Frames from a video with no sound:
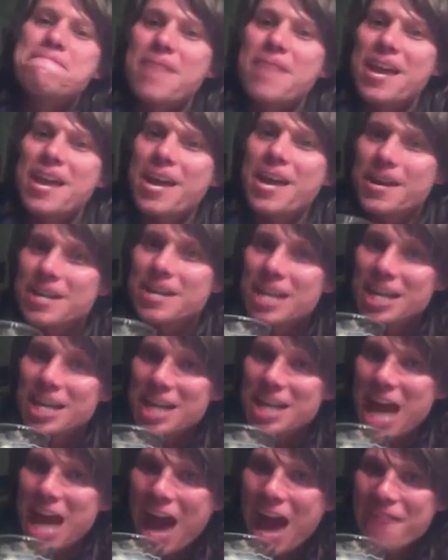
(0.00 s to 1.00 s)
And in
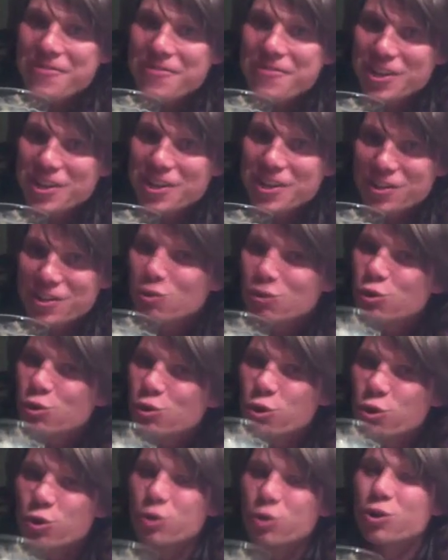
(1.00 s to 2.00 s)
having this
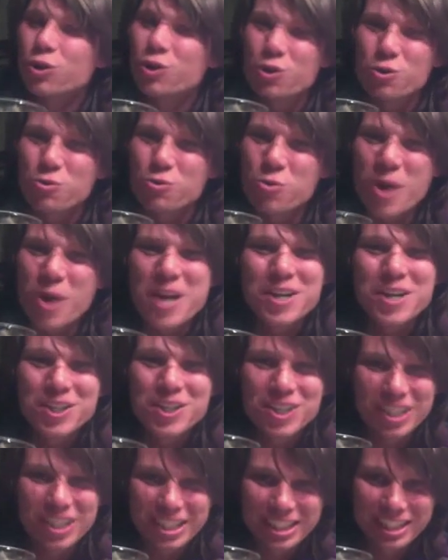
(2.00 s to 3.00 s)

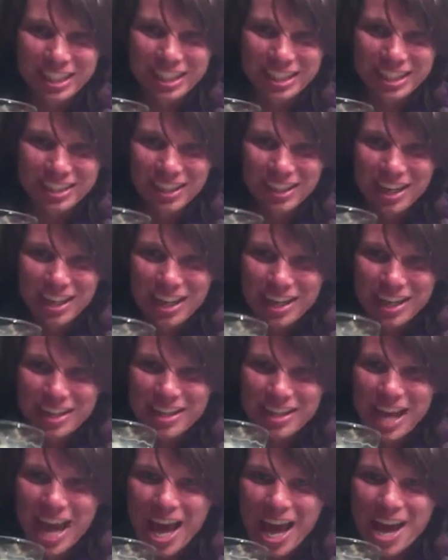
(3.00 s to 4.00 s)
courageousness
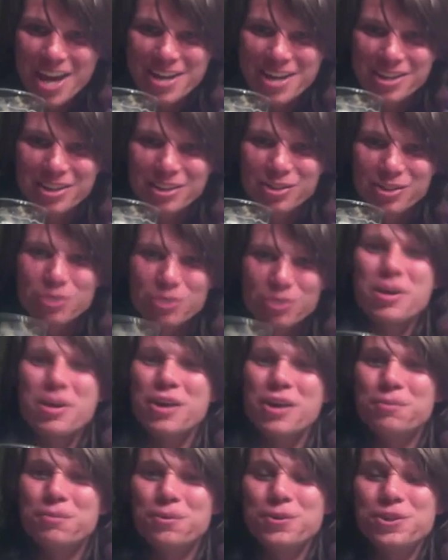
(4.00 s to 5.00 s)
that you may
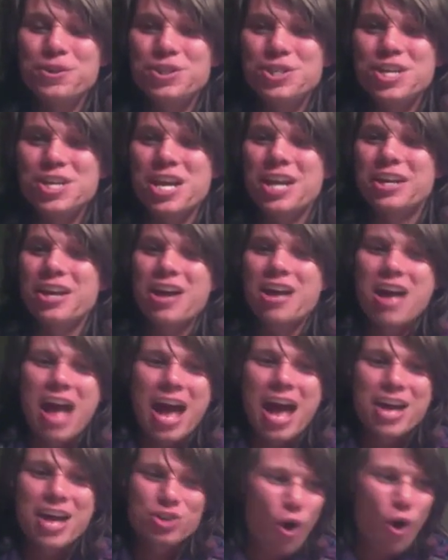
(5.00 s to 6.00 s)
appreciate
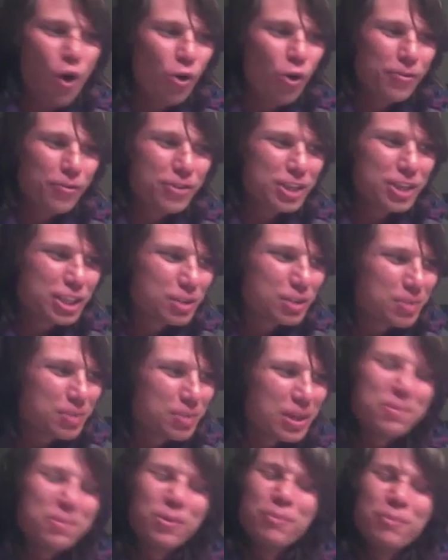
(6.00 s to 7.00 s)
as all of these
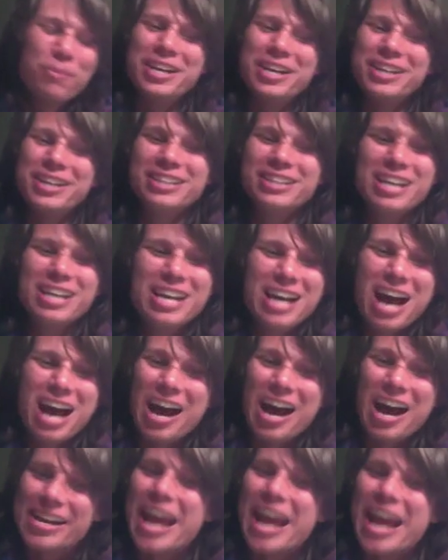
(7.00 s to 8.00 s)
people begin
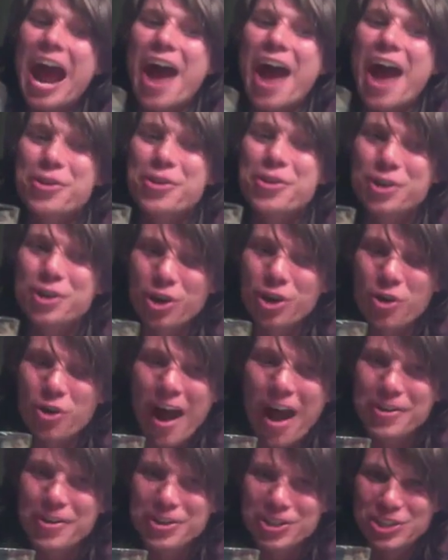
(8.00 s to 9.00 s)
gathering
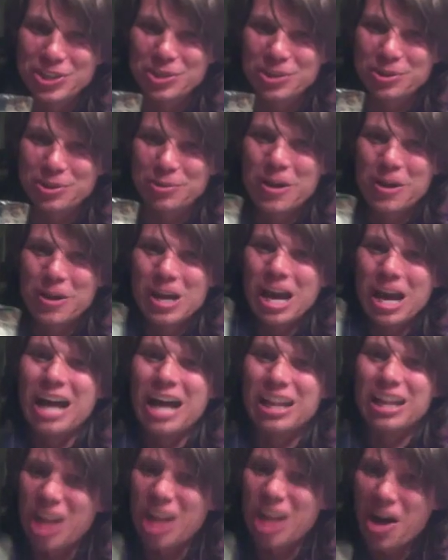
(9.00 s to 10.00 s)
around you,
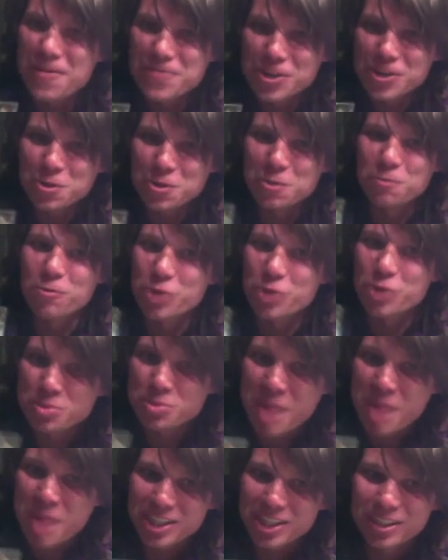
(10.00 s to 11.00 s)
loving you,
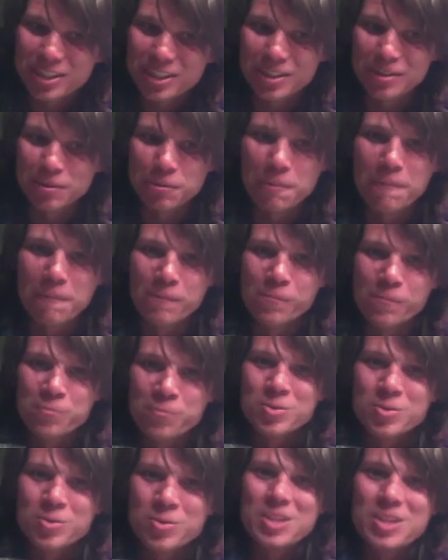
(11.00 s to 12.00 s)
respecting you,
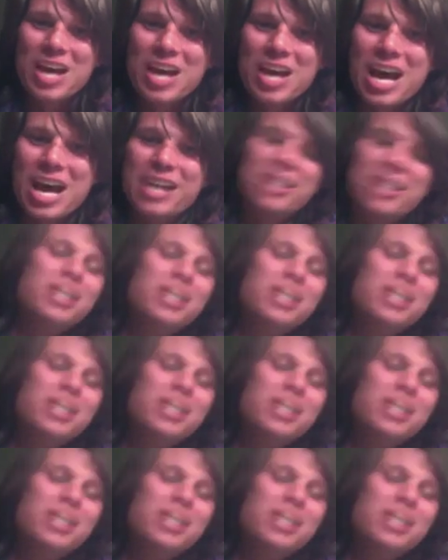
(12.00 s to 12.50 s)
that